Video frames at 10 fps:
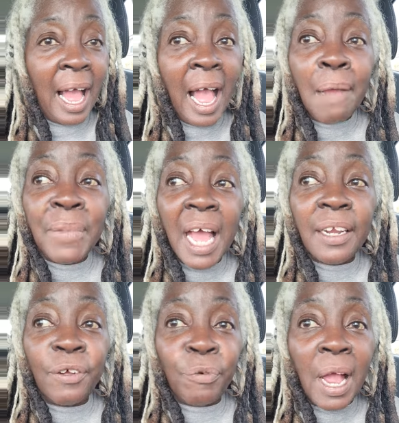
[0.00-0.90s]
I'm not
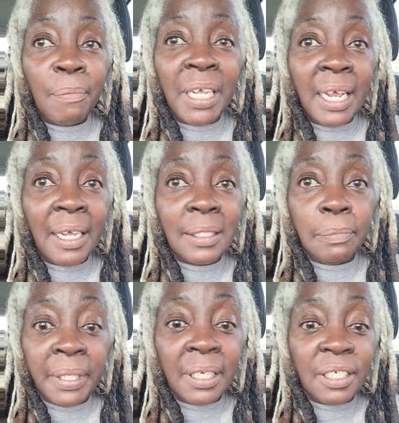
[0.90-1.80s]
a grimy ass
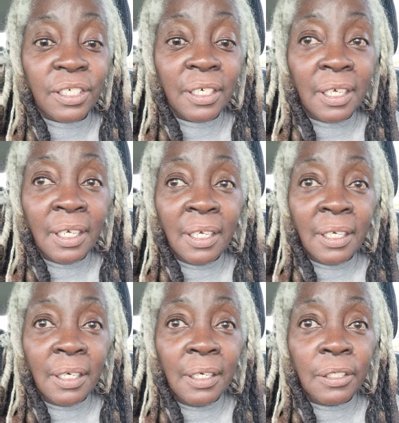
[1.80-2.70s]
bitch
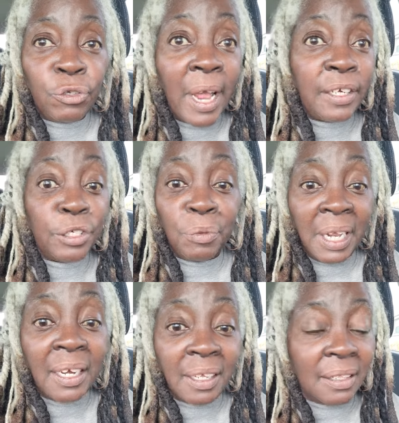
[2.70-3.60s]
trying to do
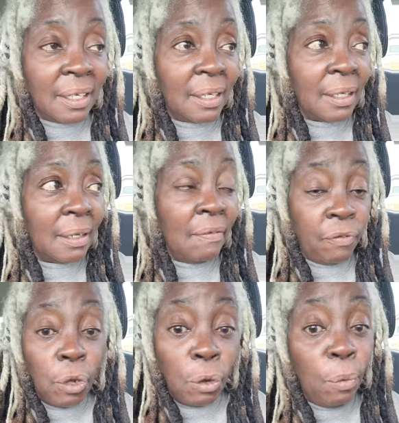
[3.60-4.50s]
anything
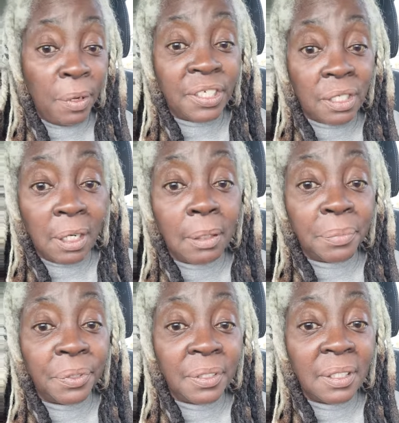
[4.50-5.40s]
for a whole bunch of
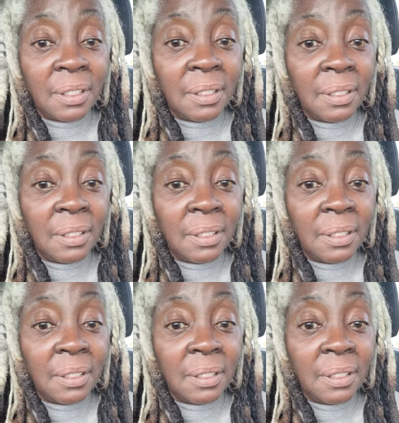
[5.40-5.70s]
numbers.